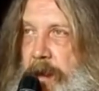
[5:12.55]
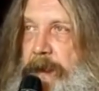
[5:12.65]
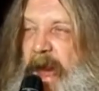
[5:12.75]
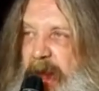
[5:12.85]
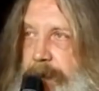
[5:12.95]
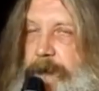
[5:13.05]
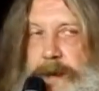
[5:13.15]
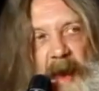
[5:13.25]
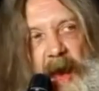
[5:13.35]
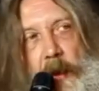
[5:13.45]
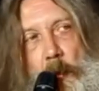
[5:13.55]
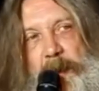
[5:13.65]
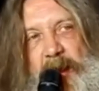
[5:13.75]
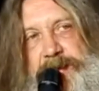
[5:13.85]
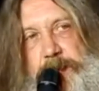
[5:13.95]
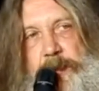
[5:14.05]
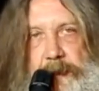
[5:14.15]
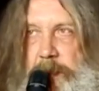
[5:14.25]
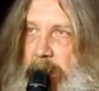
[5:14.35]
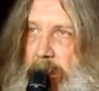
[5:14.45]
for every panel penciled
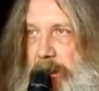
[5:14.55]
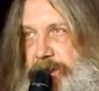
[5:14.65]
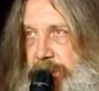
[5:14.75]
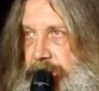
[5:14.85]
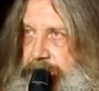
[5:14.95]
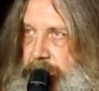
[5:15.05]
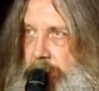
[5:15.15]
in the margins.